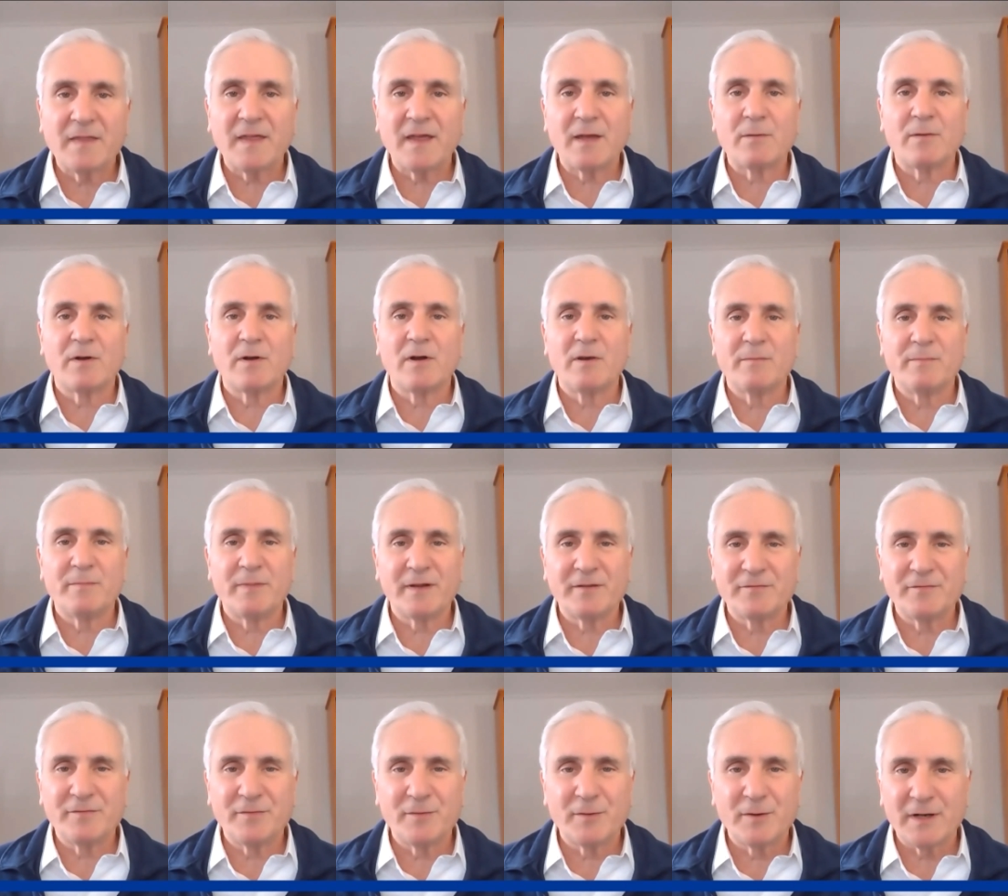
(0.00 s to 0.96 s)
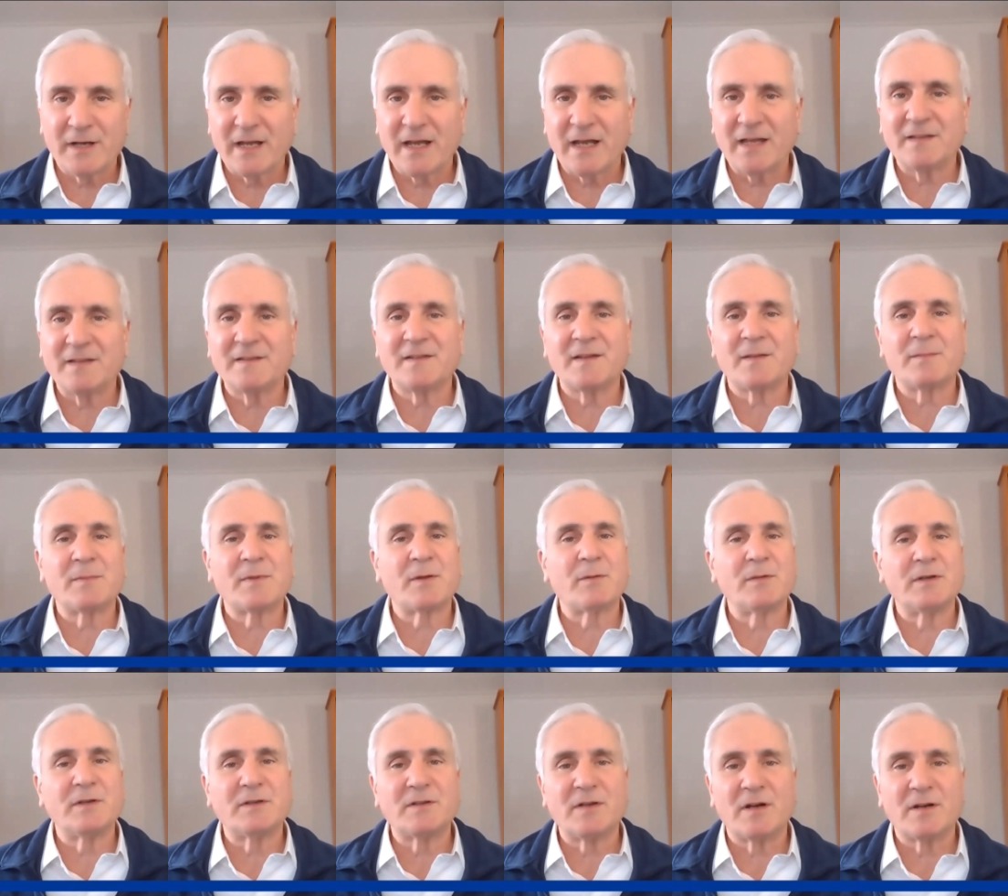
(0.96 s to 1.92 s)
thing we're hoping for, again, something
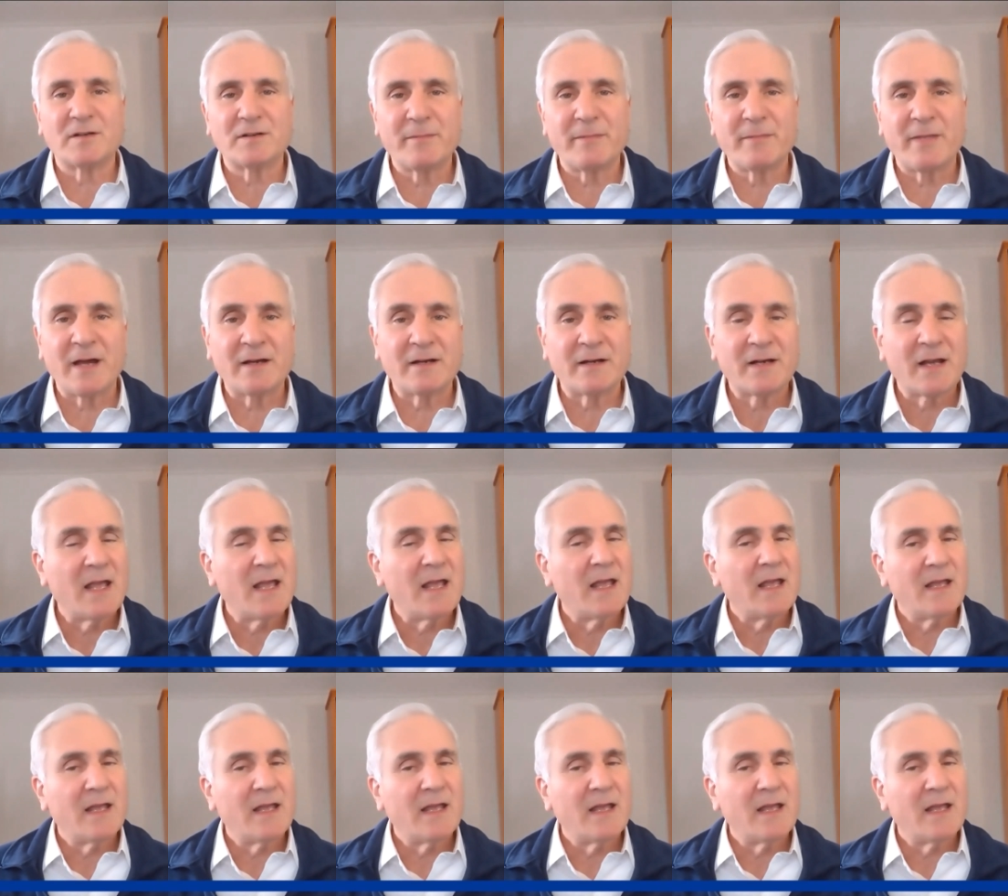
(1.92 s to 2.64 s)
we talked about,